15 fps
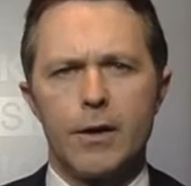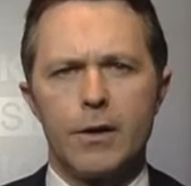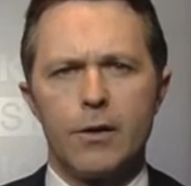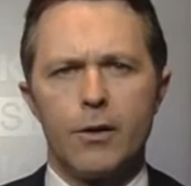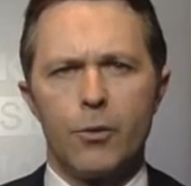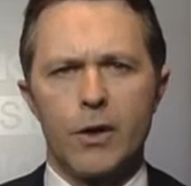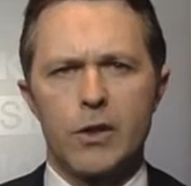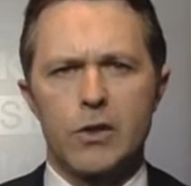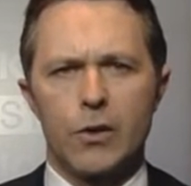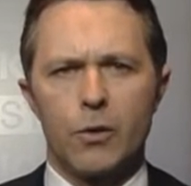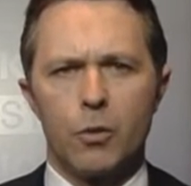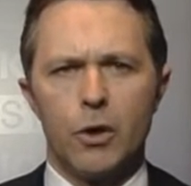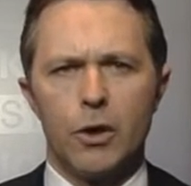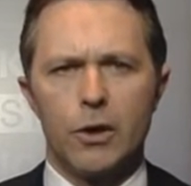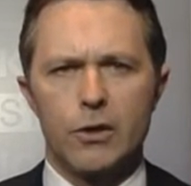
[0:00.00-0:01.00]
the rest of the
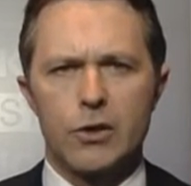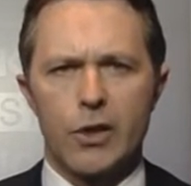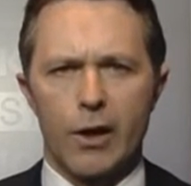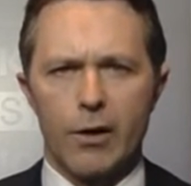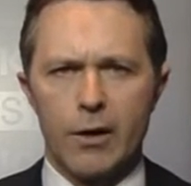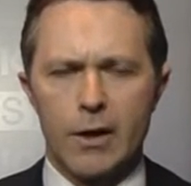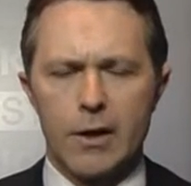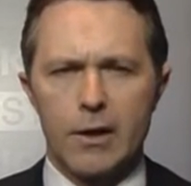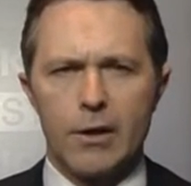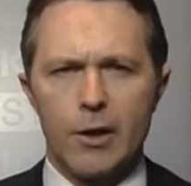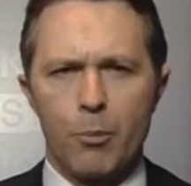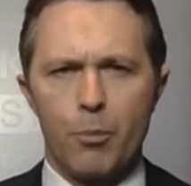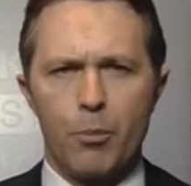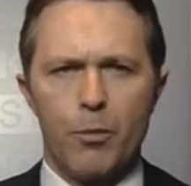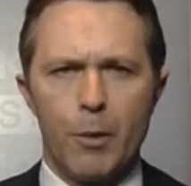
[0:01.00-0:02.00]
world. So
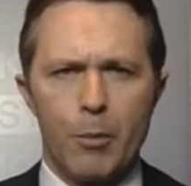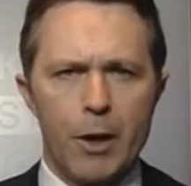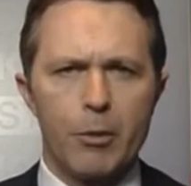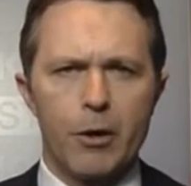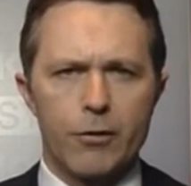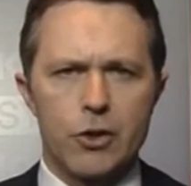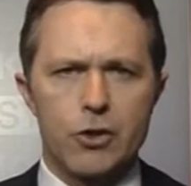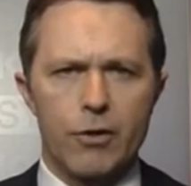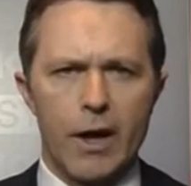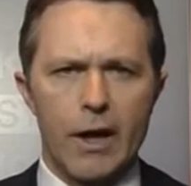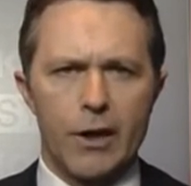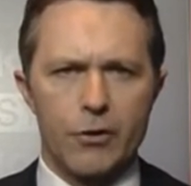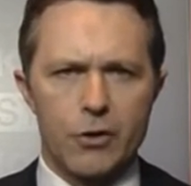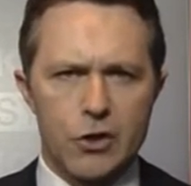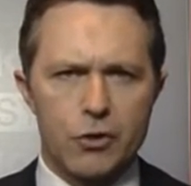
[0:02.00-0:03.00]
the people of
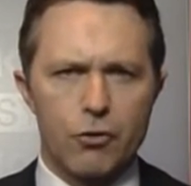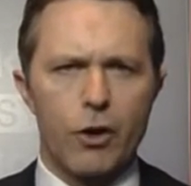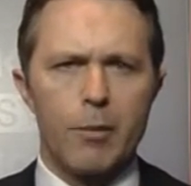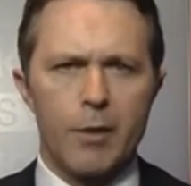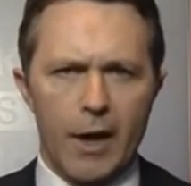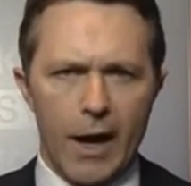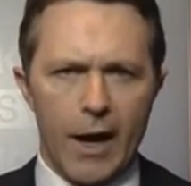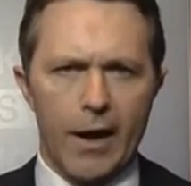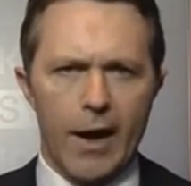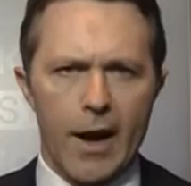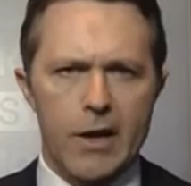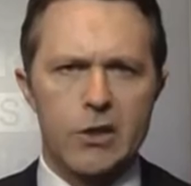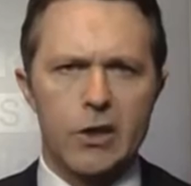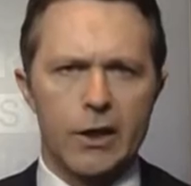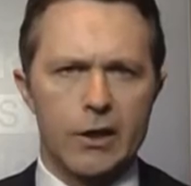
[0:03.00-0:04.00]
Australia are screaming out,
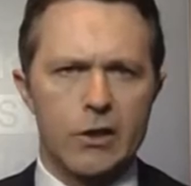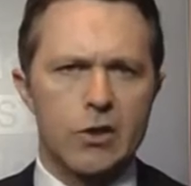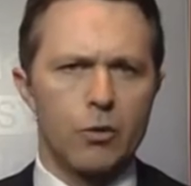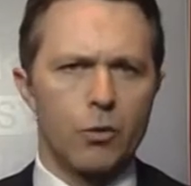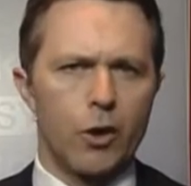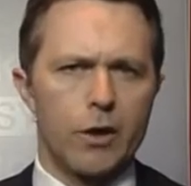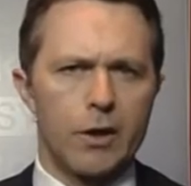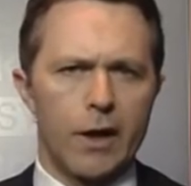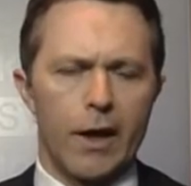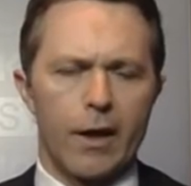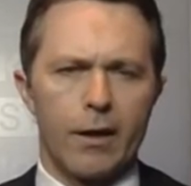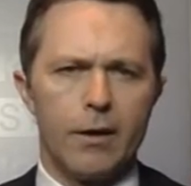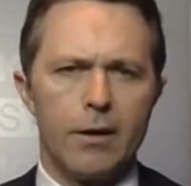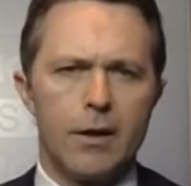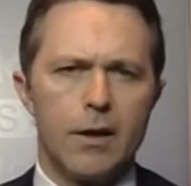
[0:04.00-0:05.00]
asking us to work
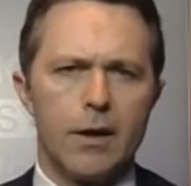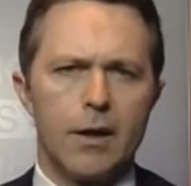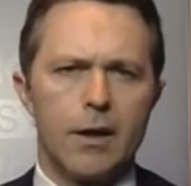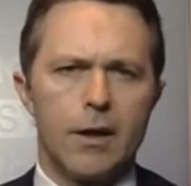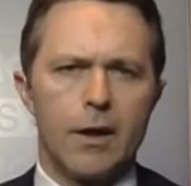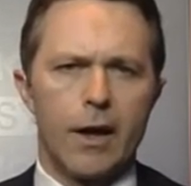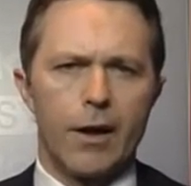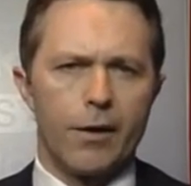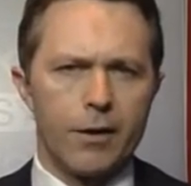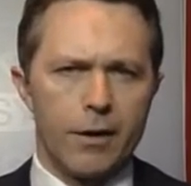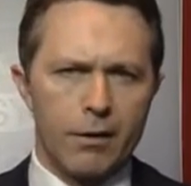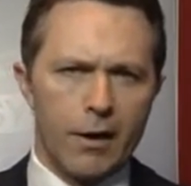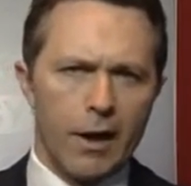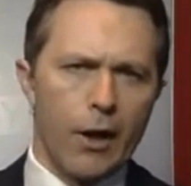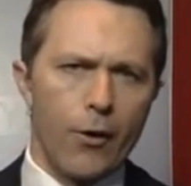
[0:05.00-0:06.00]
together. And I
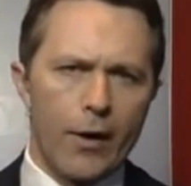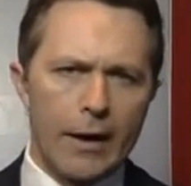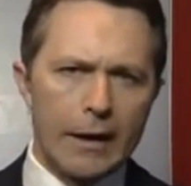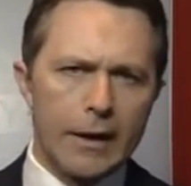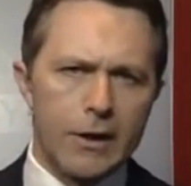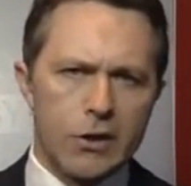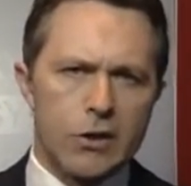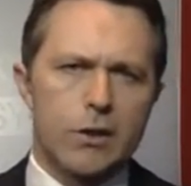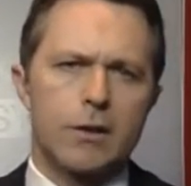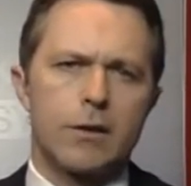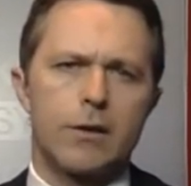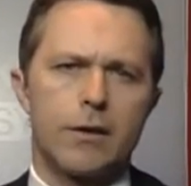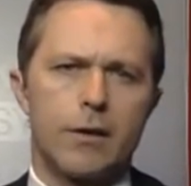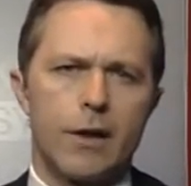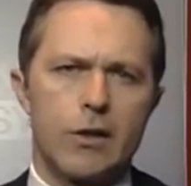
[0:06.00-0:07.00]
think there, at least,
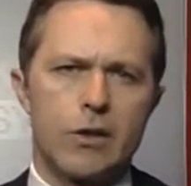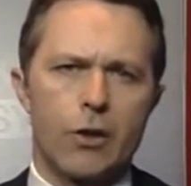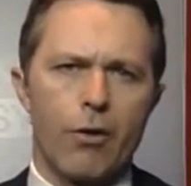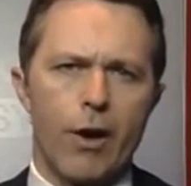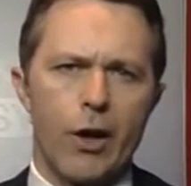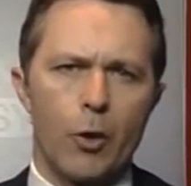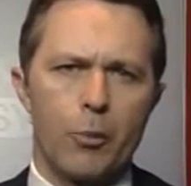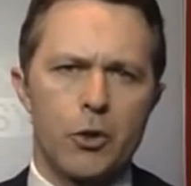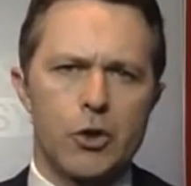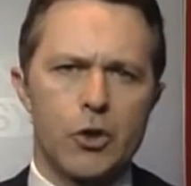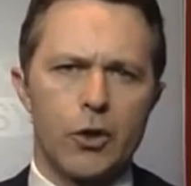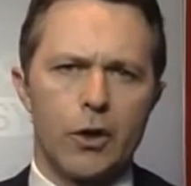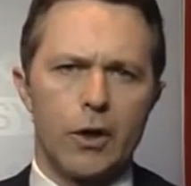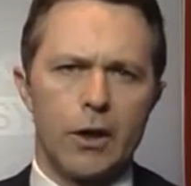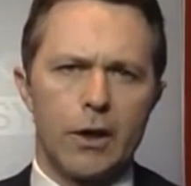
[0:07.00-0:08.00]
there's a great
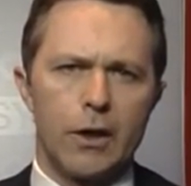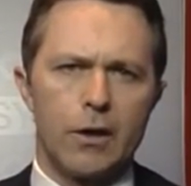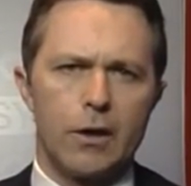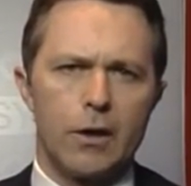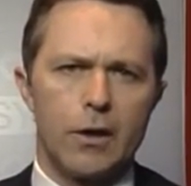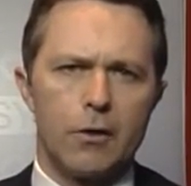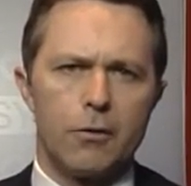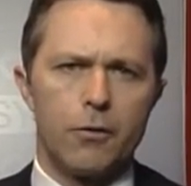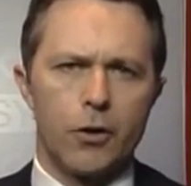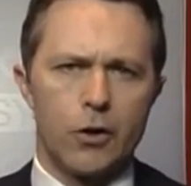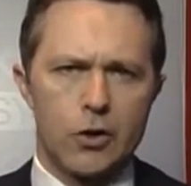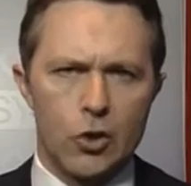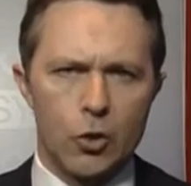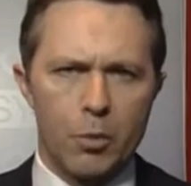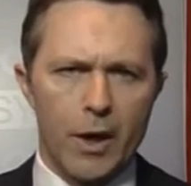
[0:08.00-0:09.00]
opportunity for the
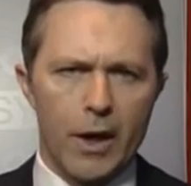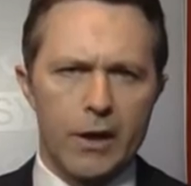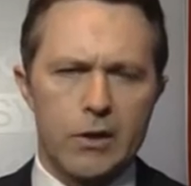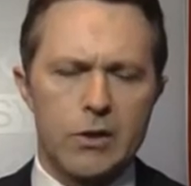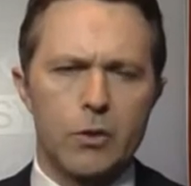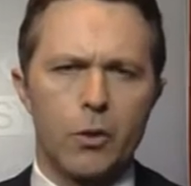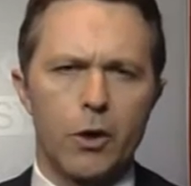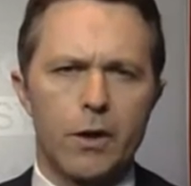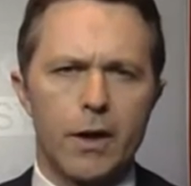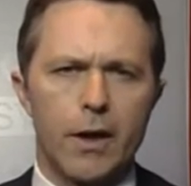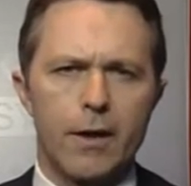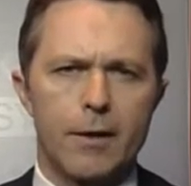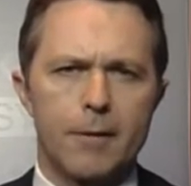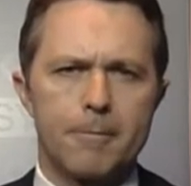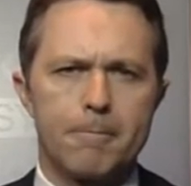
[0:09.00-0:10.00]
two parties to work
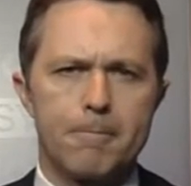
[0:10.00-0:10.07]
together.